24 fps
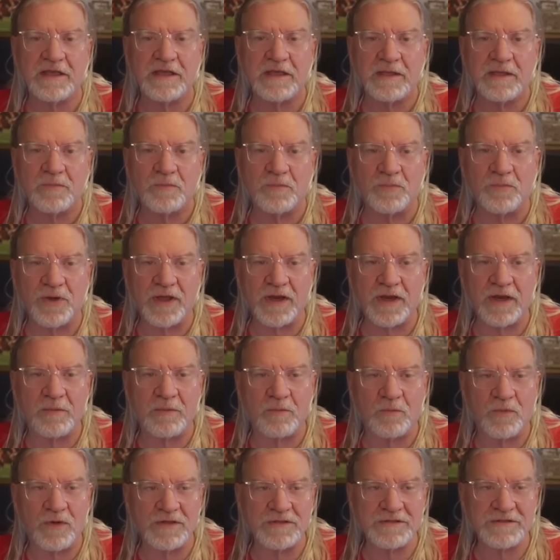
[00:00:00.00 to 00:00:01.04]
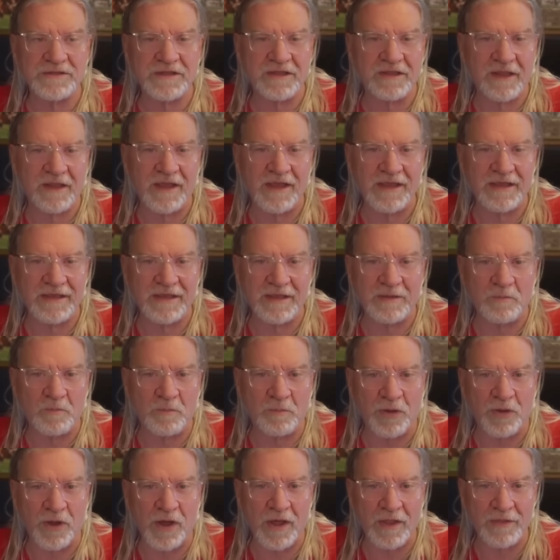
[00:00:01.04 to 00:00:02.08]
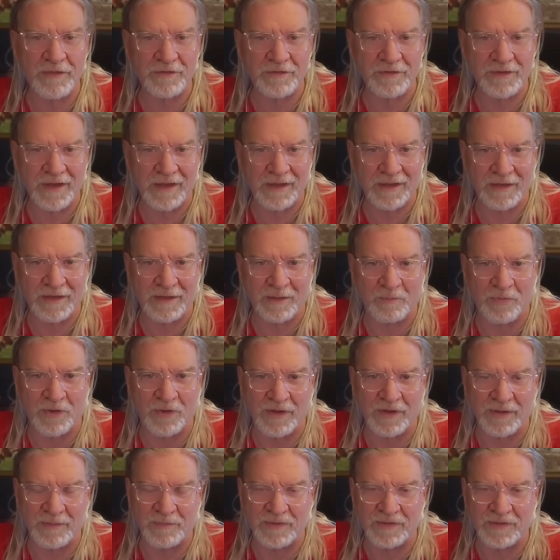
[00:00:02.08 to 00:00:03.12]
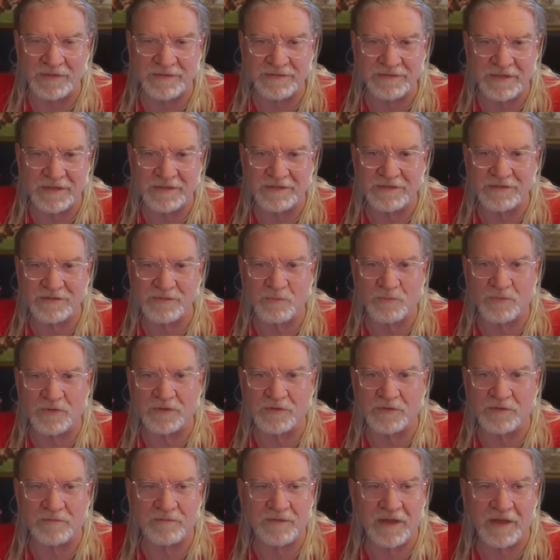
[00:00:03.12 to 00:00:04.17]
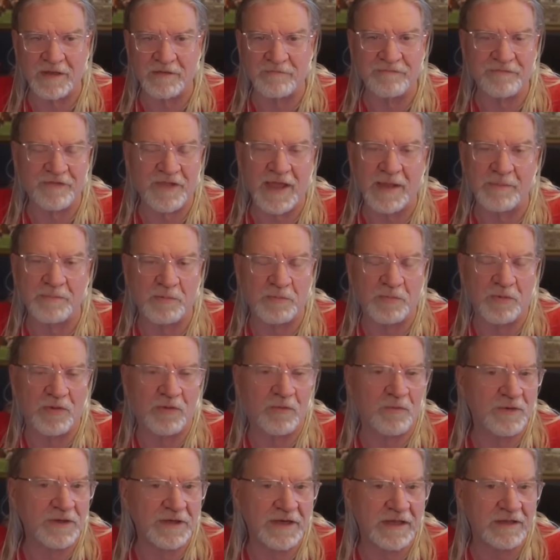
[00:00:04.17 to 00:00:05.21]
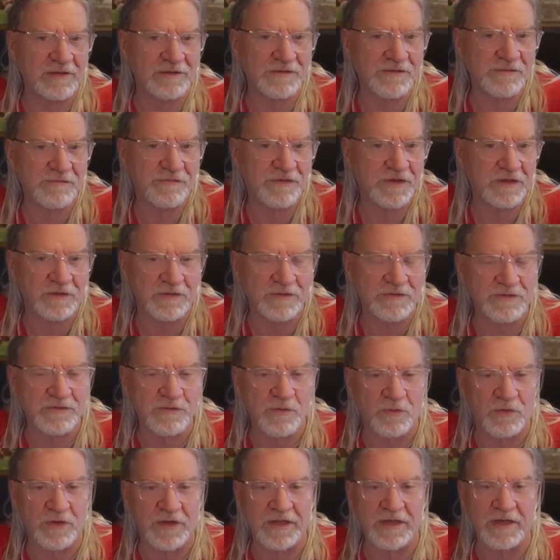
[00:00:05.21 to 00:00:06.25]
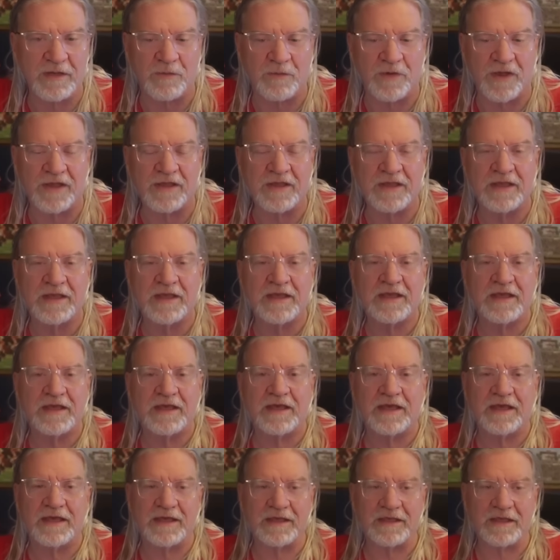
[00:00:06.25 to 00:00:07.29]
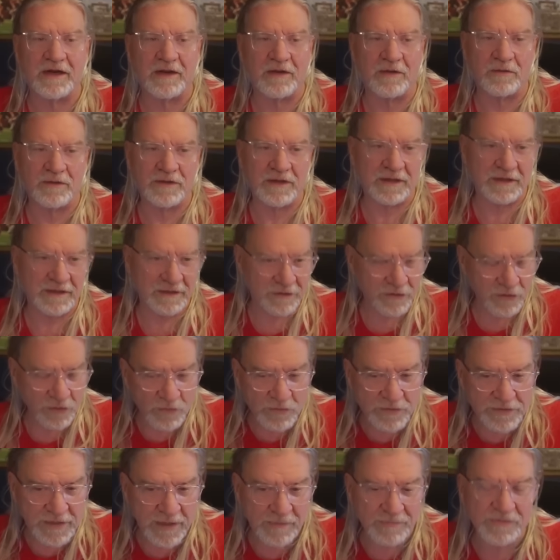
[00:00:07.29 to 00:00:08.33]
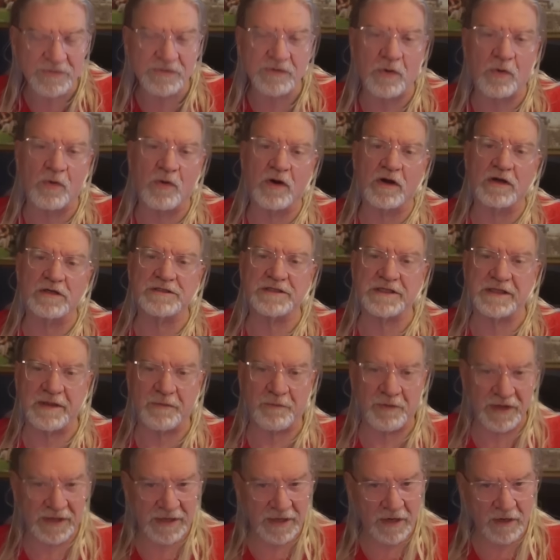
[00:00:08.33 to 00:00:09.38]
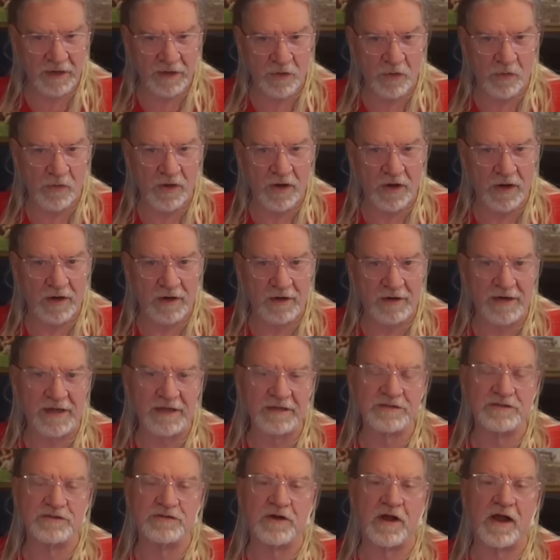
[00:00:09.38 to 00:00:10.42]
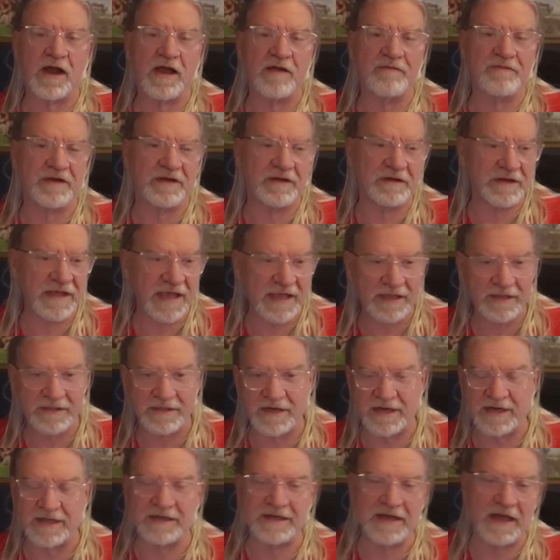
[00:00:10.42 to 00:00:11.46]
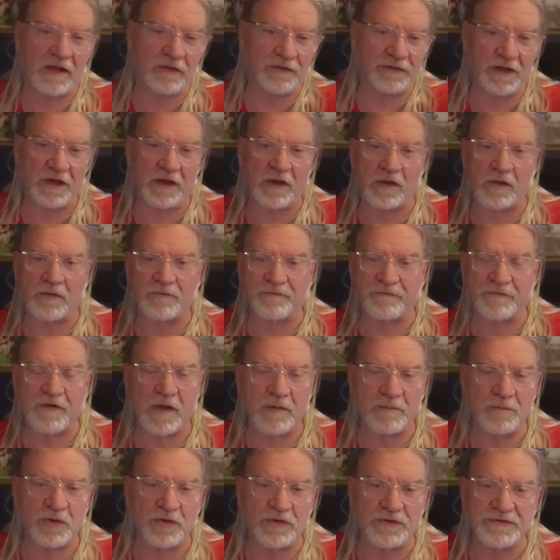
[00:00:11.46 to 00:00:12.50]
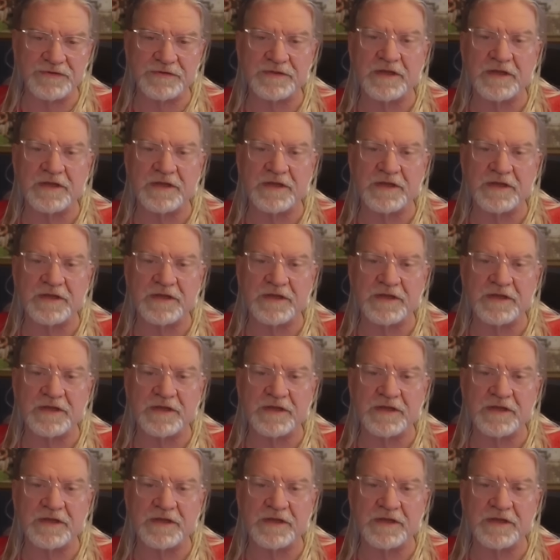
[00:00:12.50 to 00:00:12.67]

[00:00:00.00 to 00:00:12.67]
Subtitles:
but it wasn't like it bothered anybody because they just were unflappable and went down the field and scored anyway. You know, and then UTEP scores, and then we get a going on our next drive, and Anthony Dowdell fumbles,